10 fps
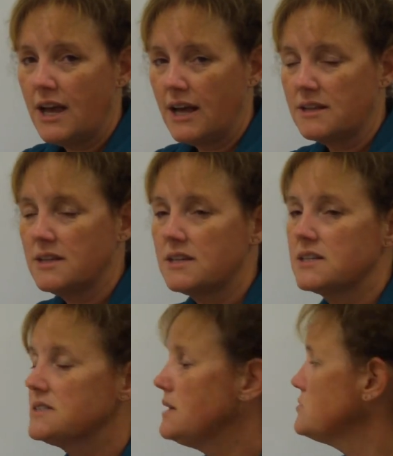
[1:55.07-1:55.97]
at the end of
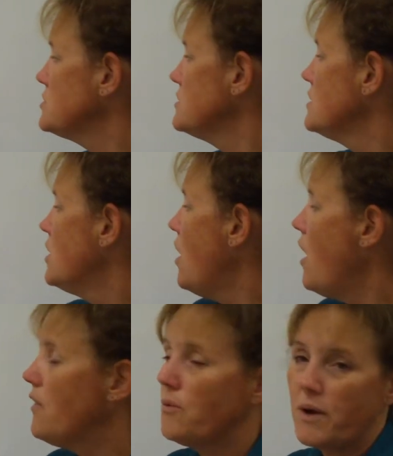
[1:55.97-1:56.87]
conception,
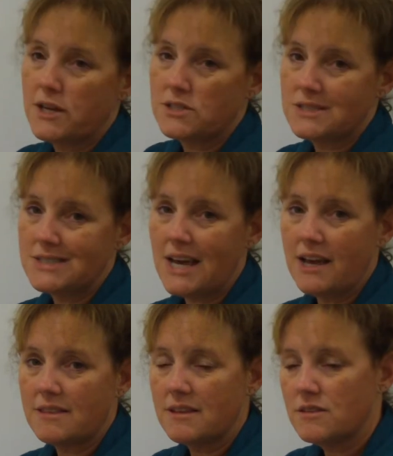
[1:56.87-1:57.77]
all the way to
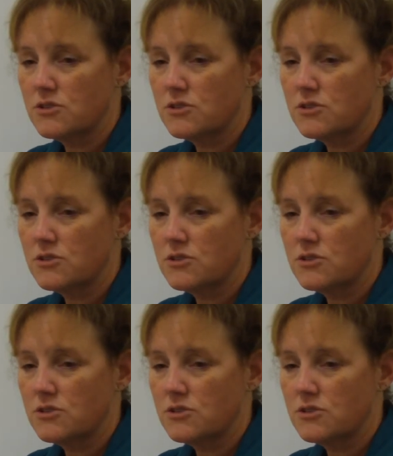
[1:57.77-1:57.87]
death.